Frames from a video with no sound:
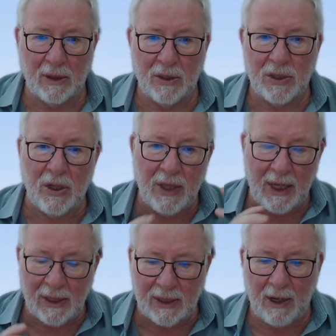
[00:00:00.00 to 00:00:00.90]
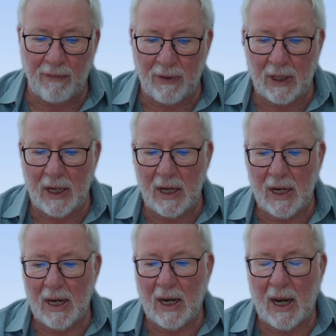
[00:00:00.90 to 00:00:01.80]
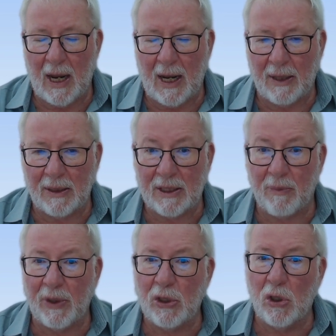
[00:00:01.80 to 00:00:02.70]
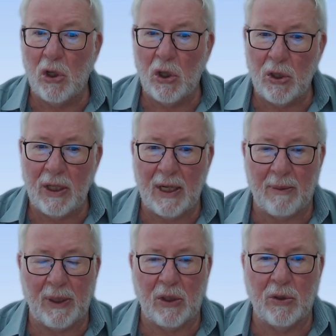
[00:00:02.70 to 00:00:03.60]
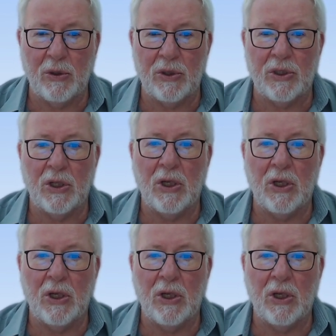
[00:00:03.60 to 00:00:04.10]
So there is definitely something to learn here, because